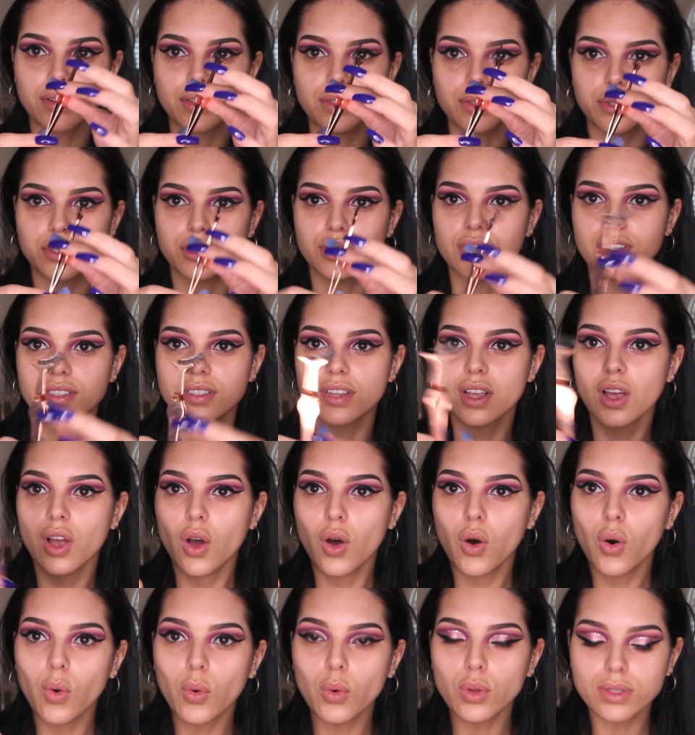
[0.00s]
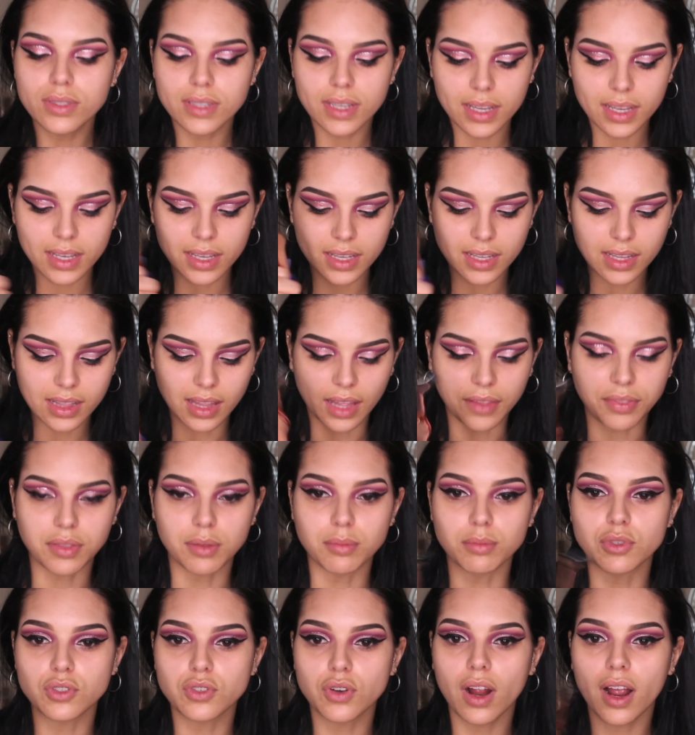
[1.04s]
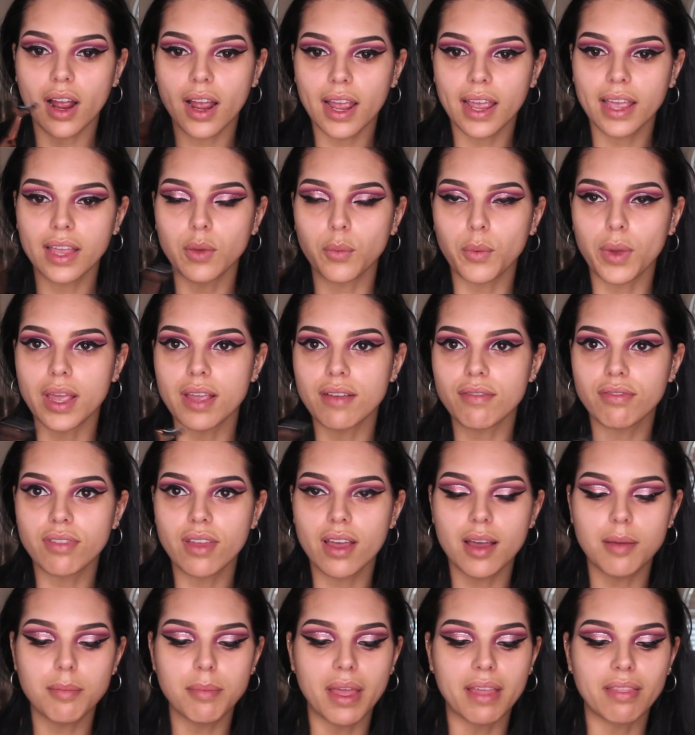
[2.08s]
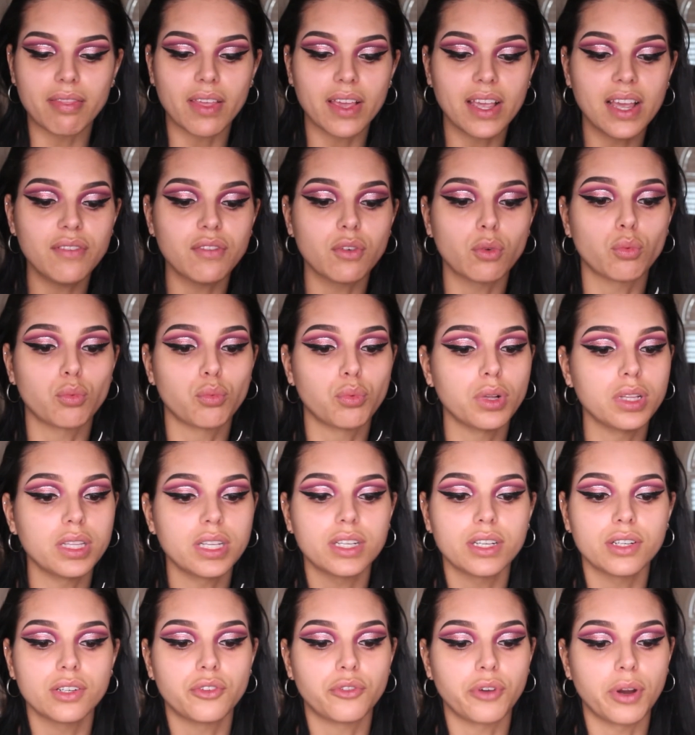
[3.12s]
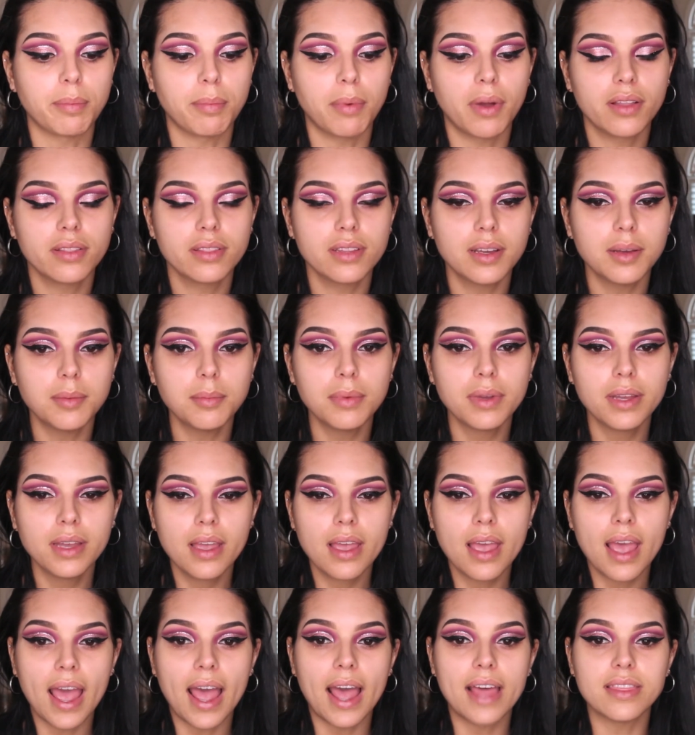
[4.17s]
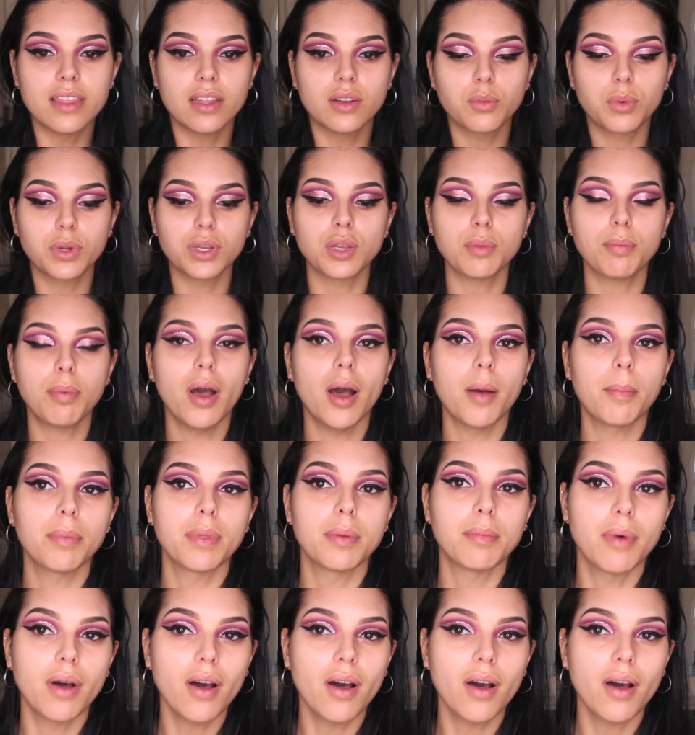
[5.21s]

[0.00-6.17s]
You can just hold it, let them dry, wave them, and they have a really good grip on them. And then when you pop them